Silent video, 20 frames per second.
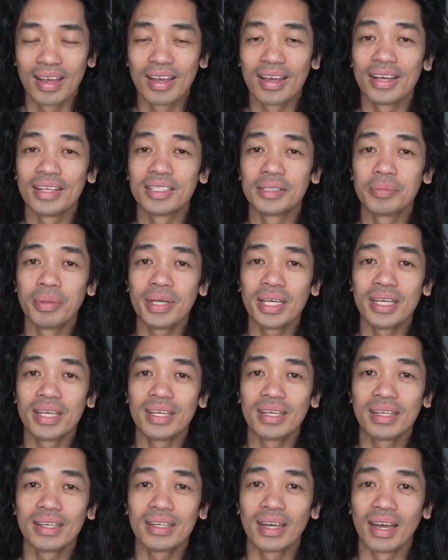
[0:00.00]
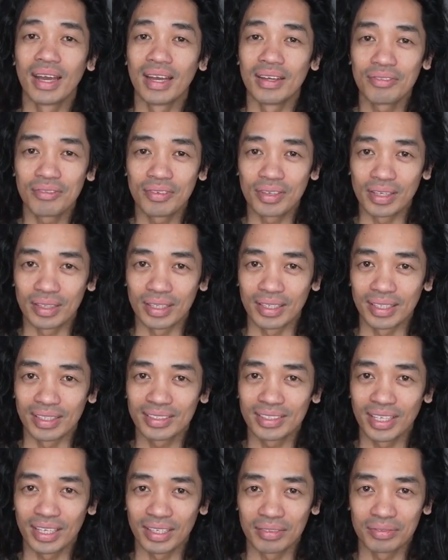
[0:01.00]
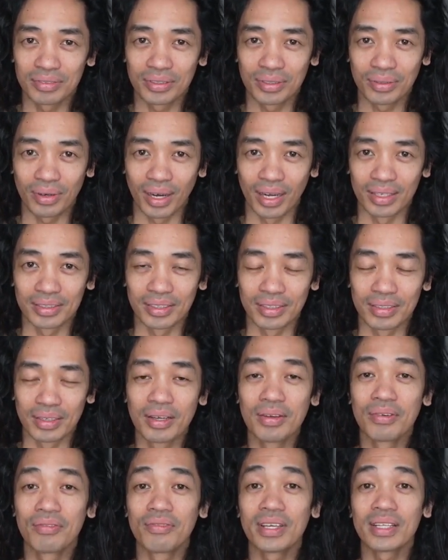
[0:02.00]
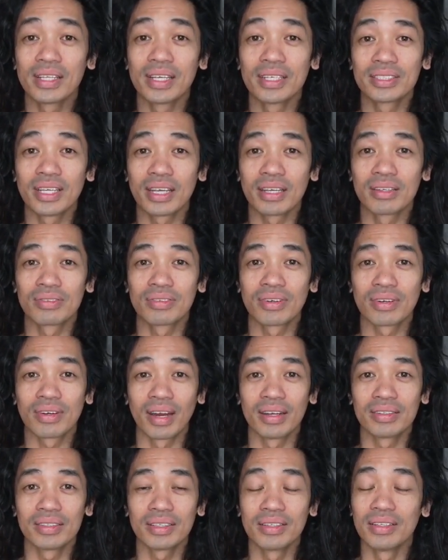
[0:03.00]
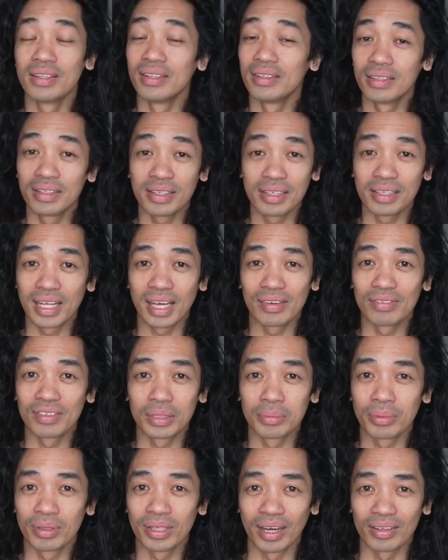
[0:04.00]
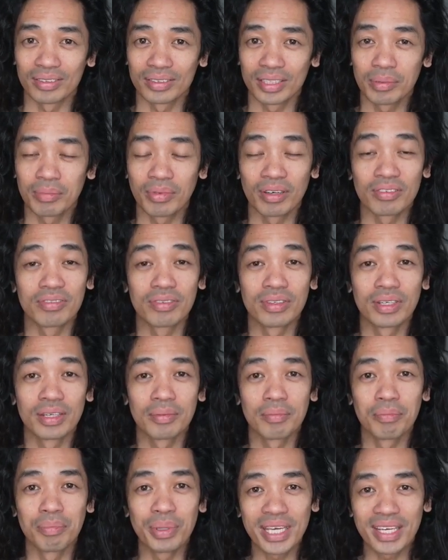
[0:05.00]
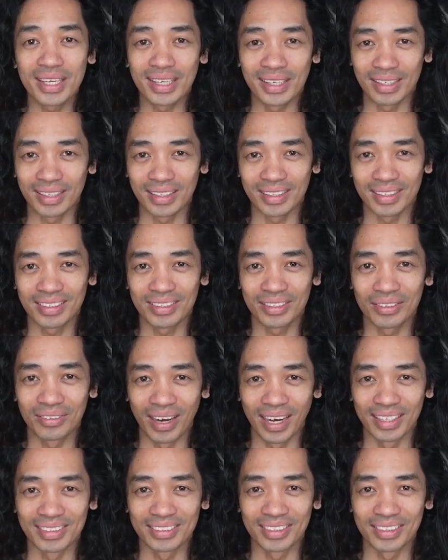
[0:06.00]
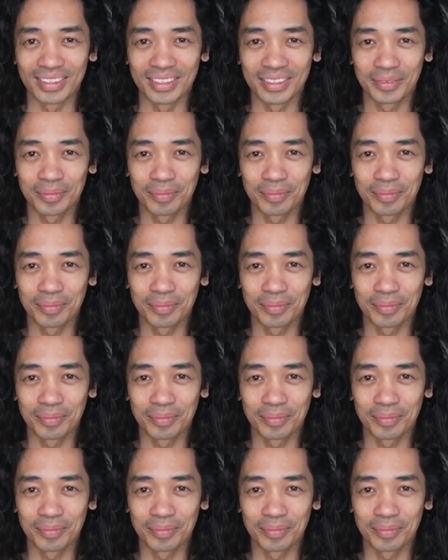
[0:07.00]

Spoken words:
is being and feeling taken for granted. Feeling taken for granted, the inevitable outcome of being granted.